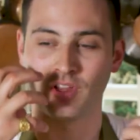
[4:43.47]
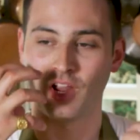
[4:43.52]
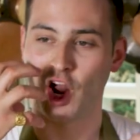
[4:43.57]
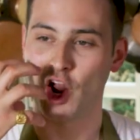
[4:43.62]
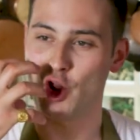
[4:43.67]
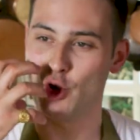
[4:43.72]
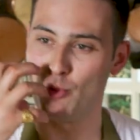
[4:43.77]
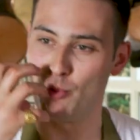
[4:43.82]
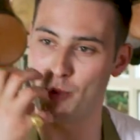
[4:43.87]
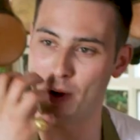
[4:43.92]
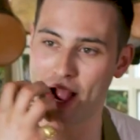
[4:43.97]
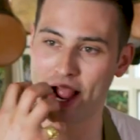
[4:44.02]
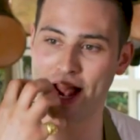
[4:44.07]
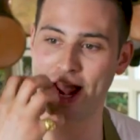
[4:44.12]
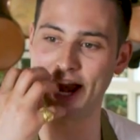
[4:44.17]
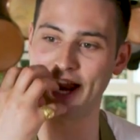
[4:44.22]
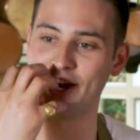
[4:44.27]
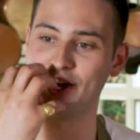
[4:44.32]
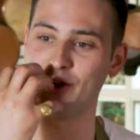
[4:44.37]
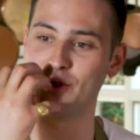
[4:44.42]
you bite
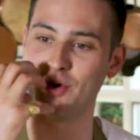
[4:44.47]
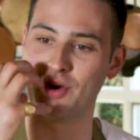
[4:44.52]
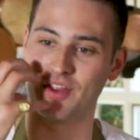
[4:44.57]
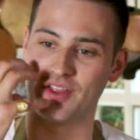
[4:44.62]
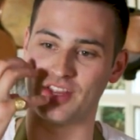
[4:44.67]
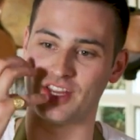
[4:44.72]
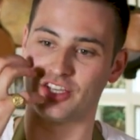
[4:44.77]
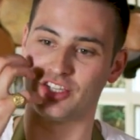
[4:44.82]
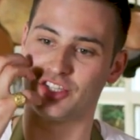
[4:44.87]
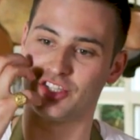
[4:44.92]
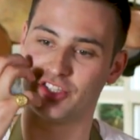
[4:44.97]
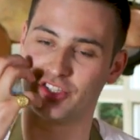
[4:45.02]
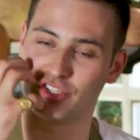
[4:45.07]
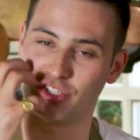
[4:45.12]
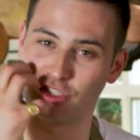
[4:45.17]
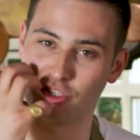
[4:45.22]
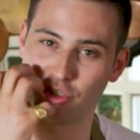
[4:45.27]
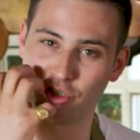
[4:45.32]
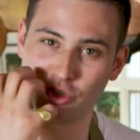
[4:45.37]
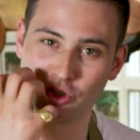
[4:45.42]
into it and it just
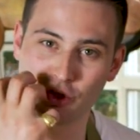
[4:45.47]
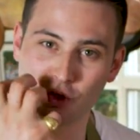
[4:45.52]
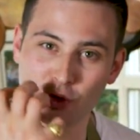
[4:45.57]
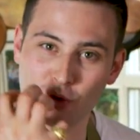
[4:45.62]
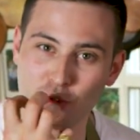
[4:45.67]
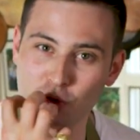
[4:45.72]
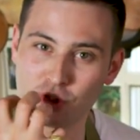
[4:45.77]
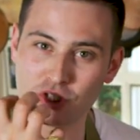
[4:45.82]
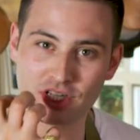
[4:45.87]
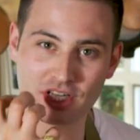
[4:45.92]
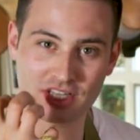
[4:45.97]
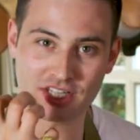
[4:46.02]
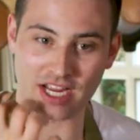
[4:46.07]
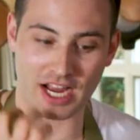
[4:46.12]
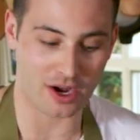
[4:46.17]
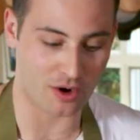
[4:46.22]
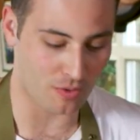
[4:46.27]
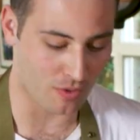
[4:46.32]
oozes out